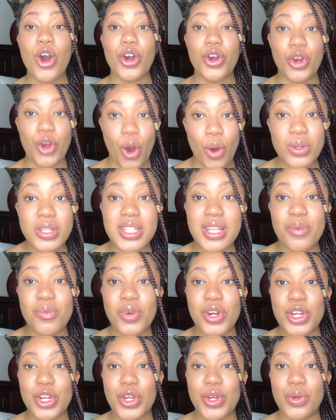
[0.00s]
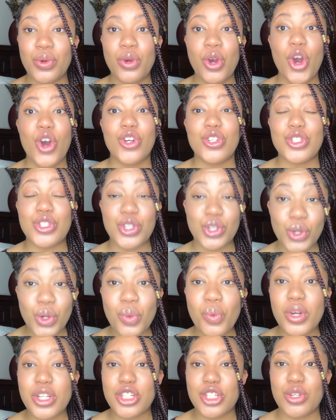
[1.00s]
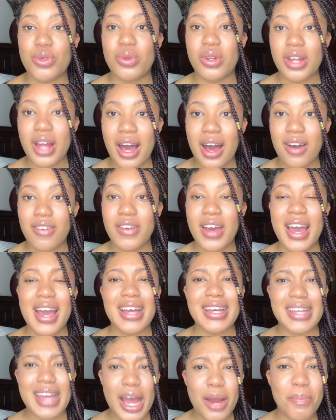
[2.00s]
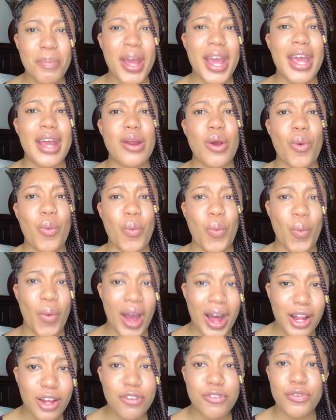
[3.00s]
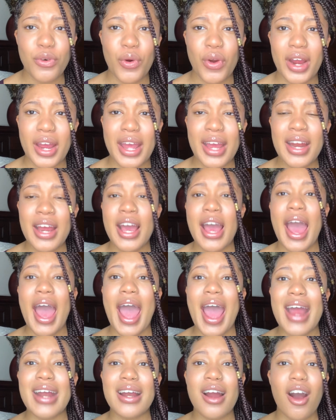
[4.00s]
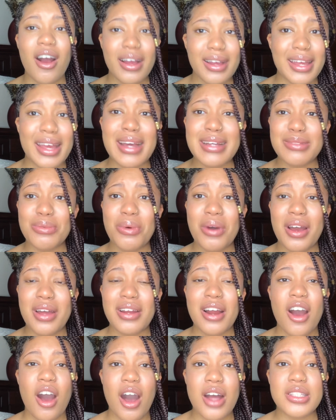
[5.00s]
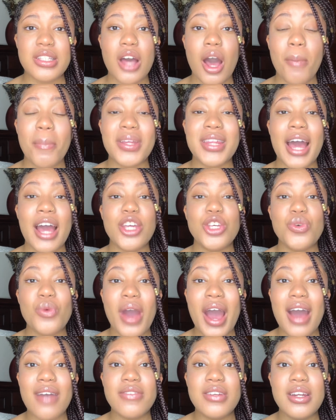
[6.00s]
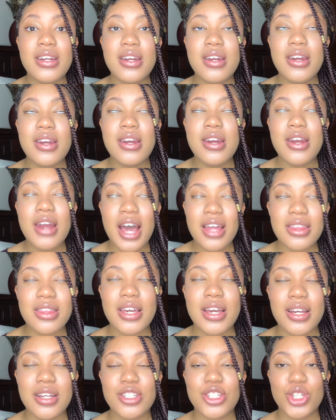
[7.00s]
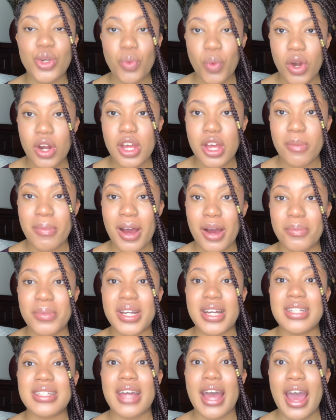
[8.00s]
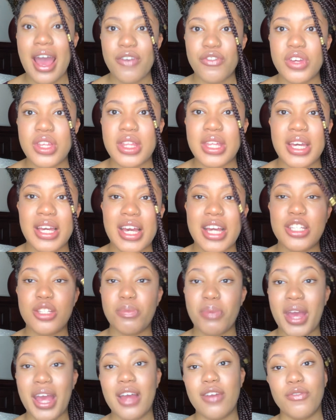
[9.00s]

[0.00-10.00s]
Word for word: go somewhere new, do what you love, get paid well for it, and guess what? On top of that, you have nothing to worry about because everything is paid